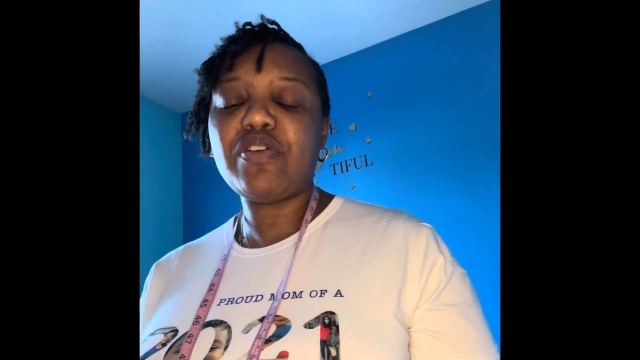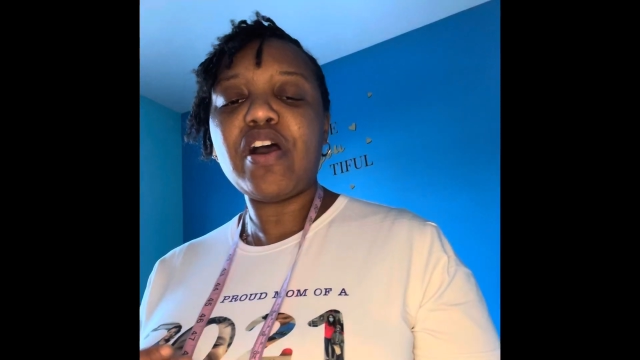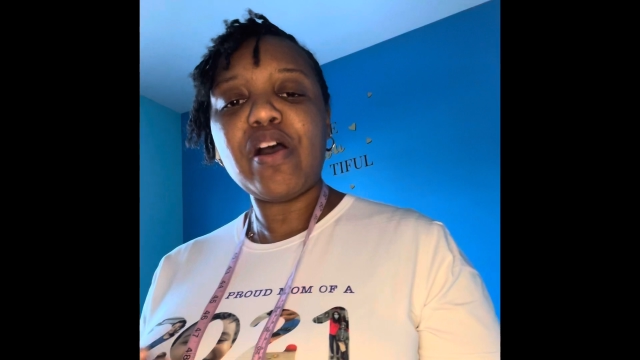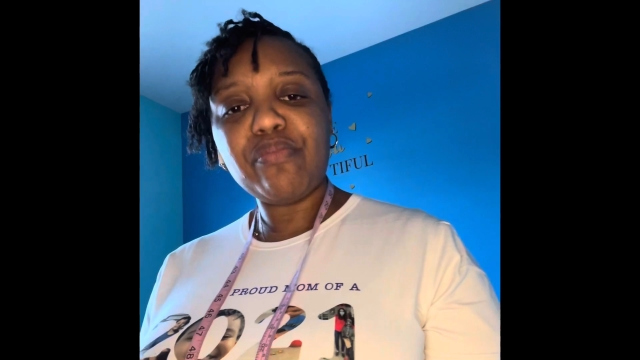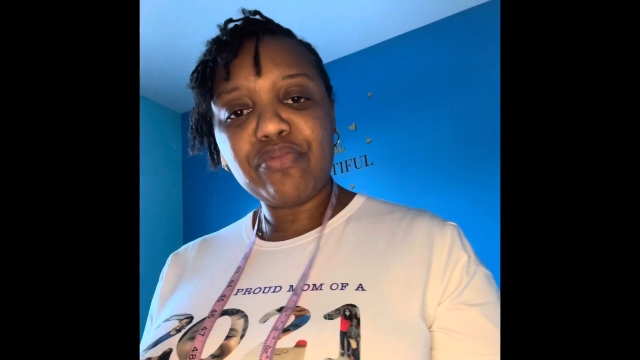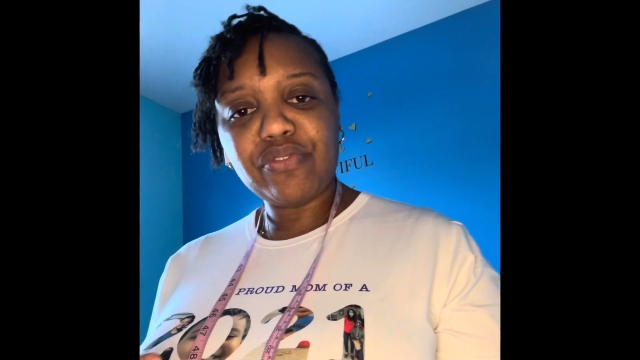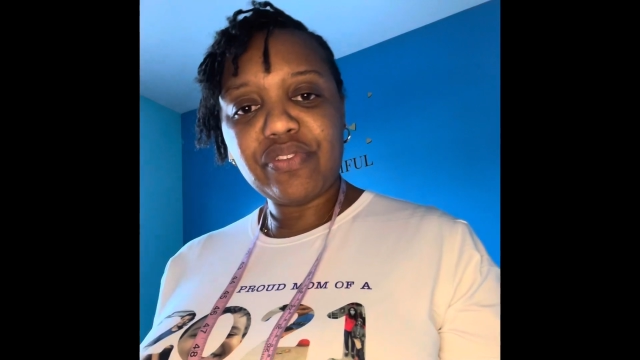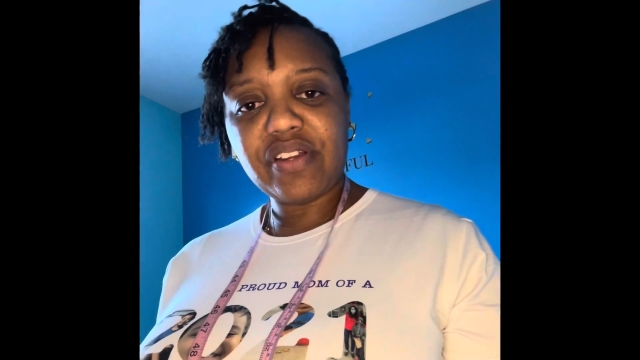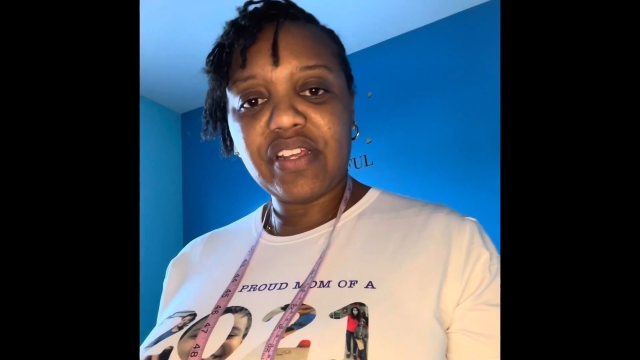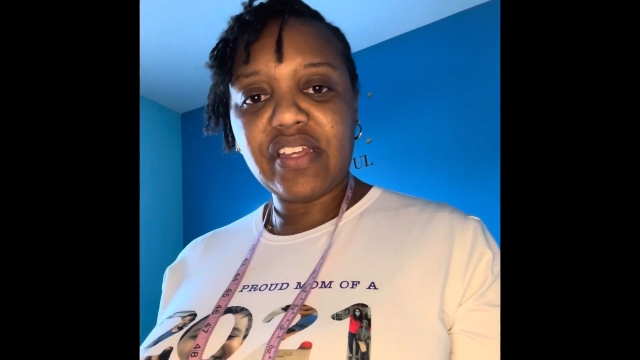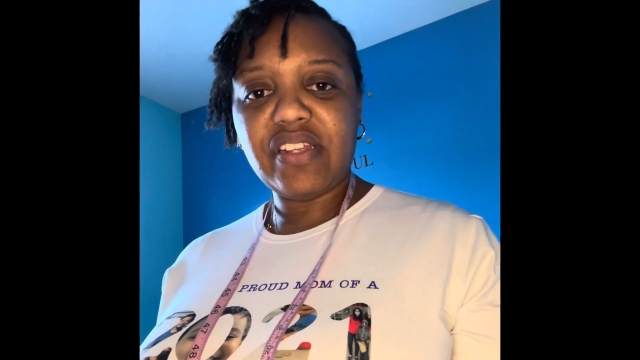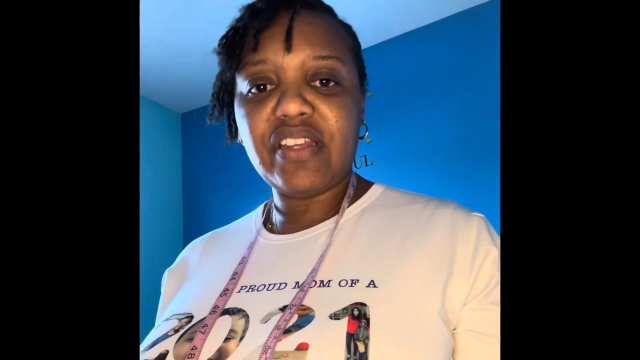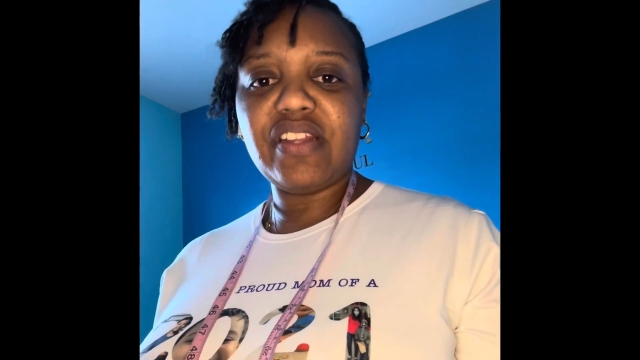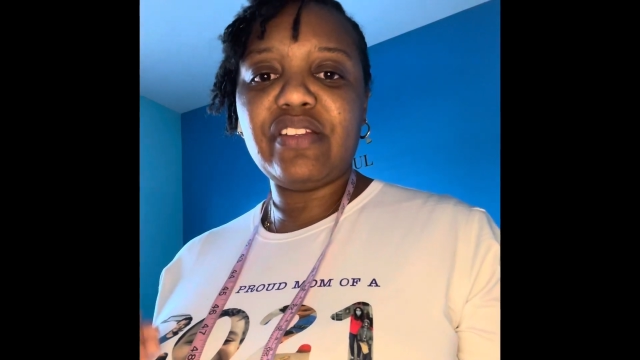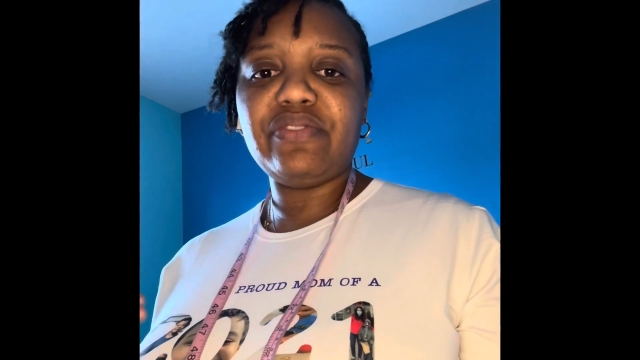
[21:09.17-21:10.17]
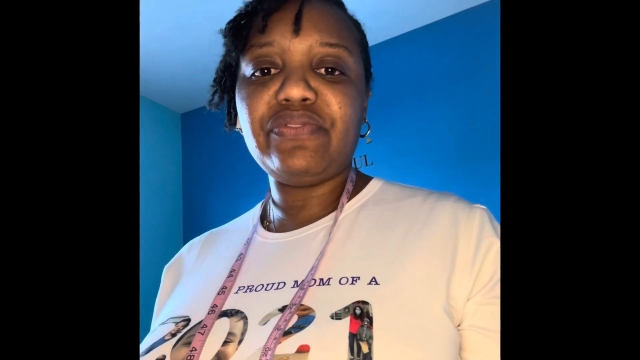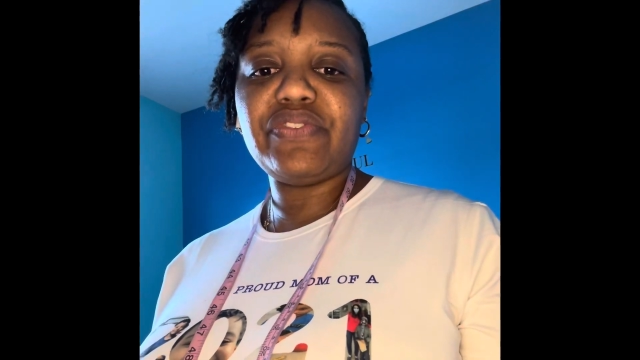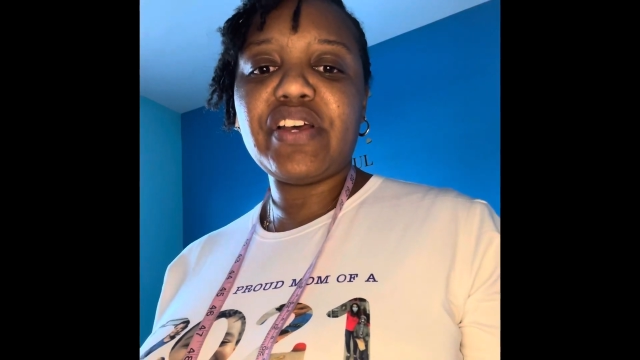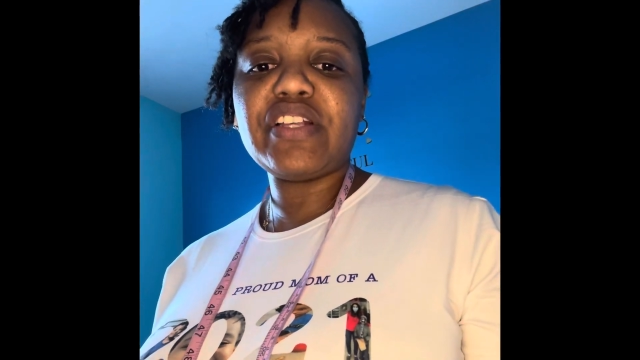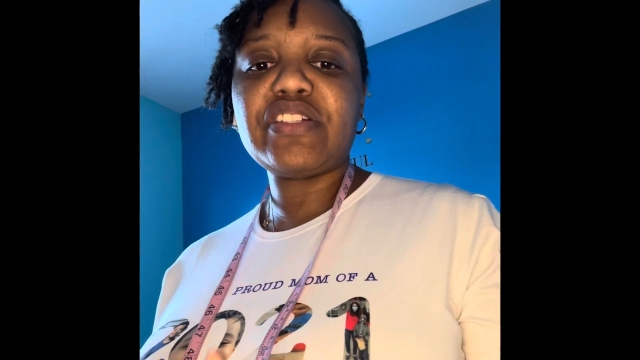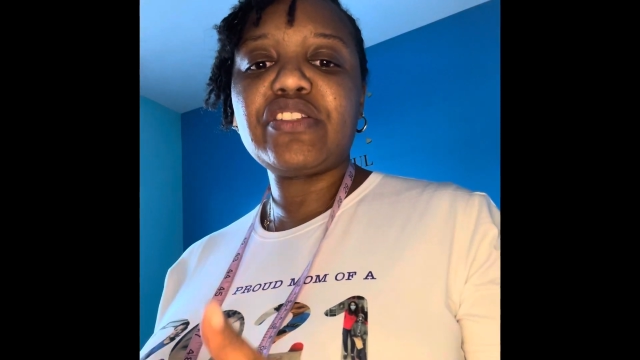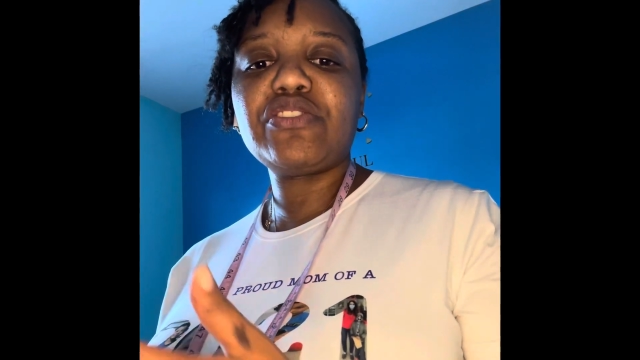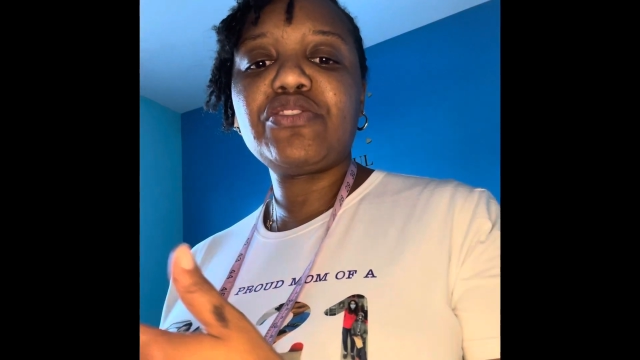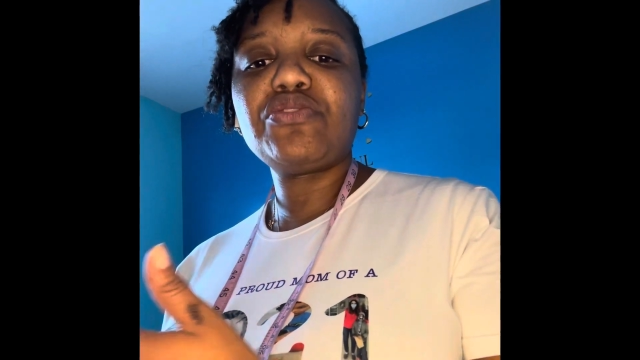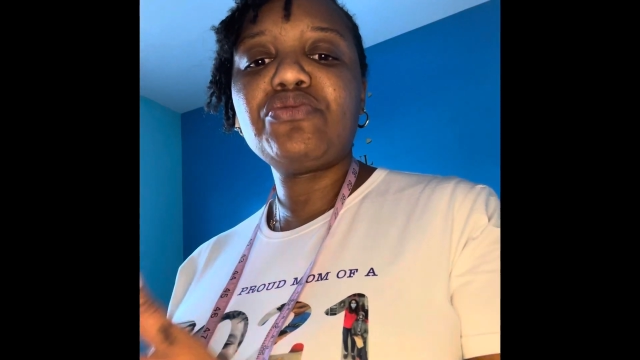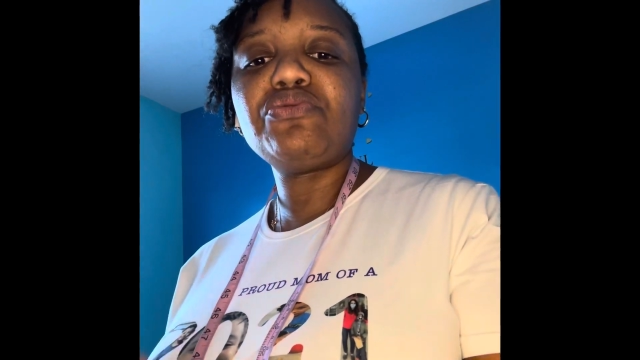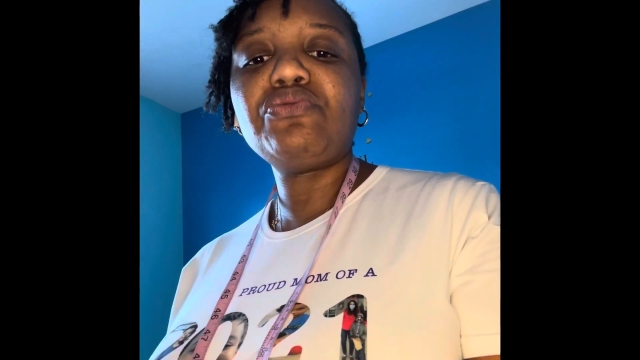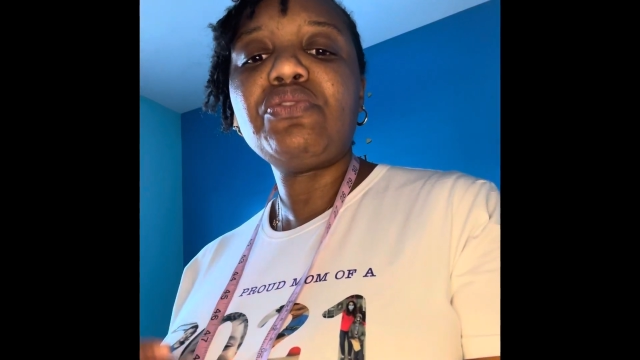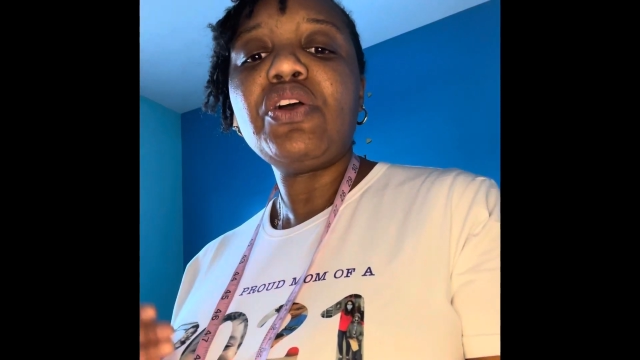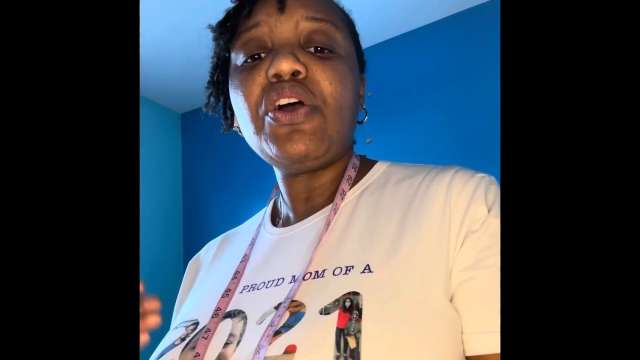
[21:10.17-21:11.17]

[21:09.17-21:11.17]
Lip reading: upgrade and invest into